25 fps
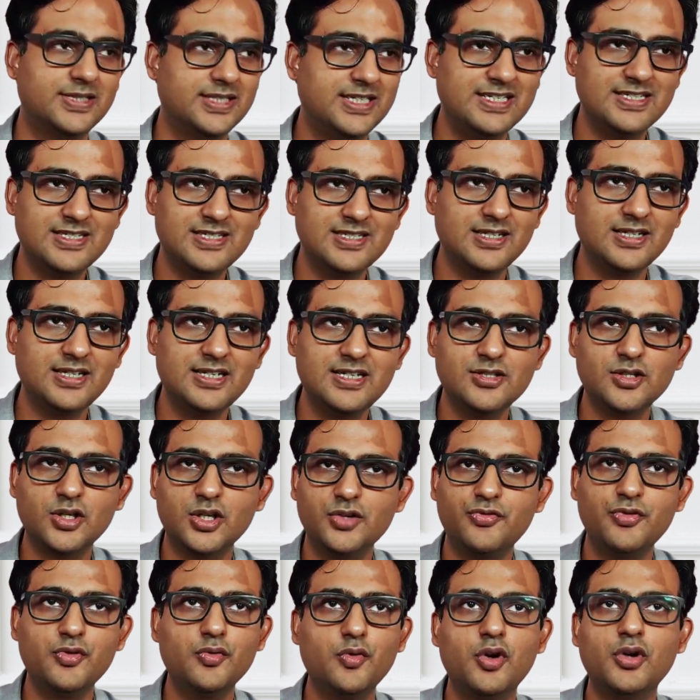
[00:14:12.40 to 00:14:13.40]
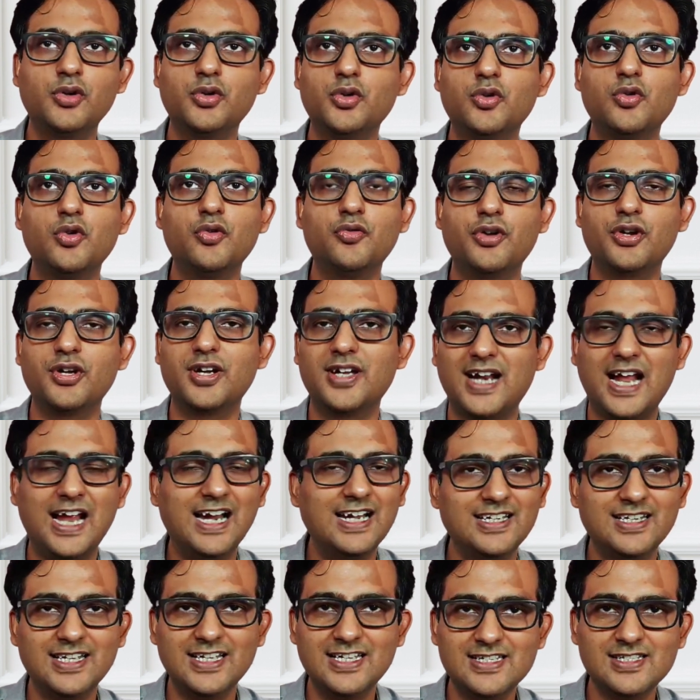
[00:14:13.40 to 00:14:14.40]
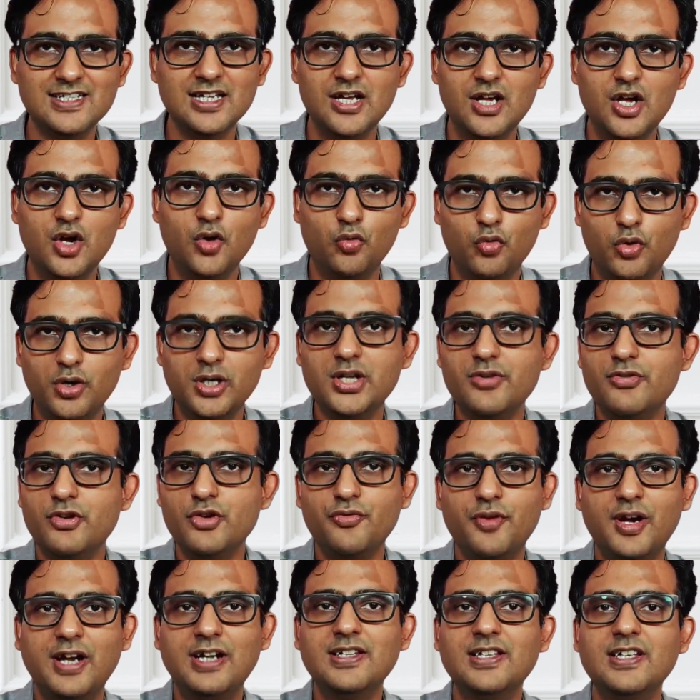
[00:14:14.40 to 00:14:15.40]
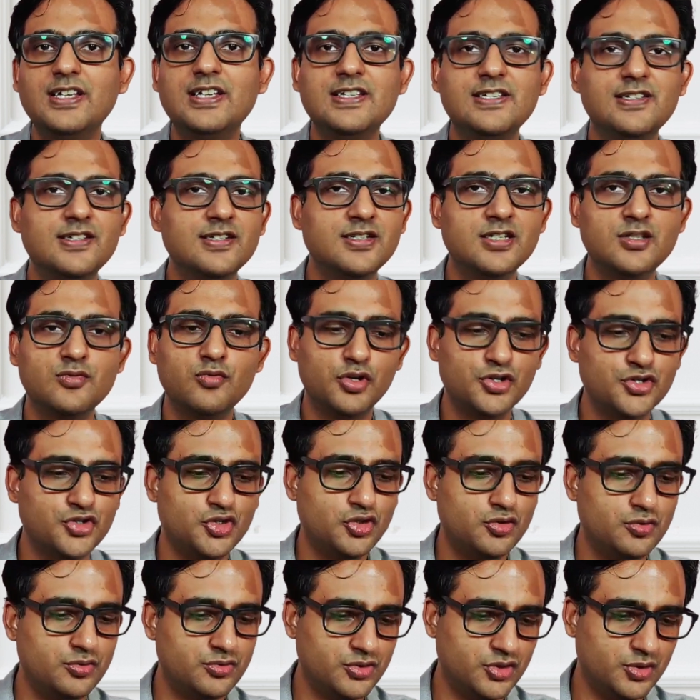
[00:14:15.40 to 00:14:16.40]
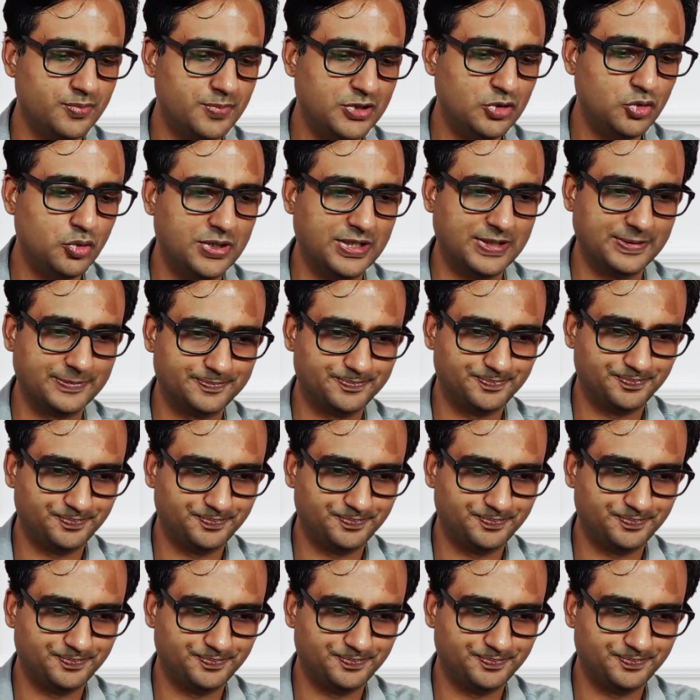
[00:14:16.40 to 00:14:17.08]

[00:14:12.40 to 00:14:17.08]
test series, or if you want to go for a grand test, whatever you find the easiest is what you should be doing.